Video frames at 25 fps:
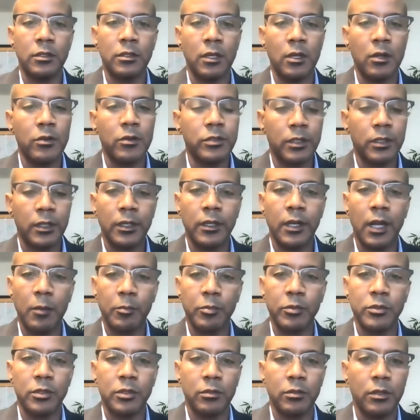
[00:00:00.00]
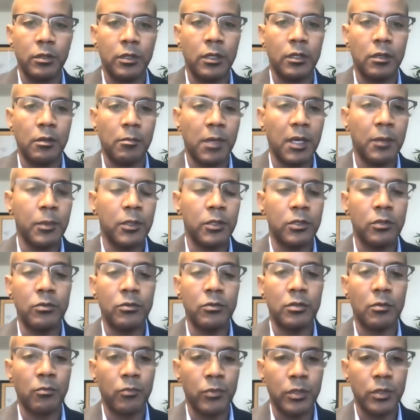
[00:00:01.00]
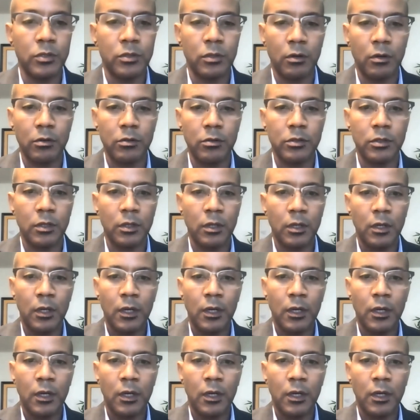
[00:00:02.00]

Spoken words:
There's a good opportunity to maybe do some research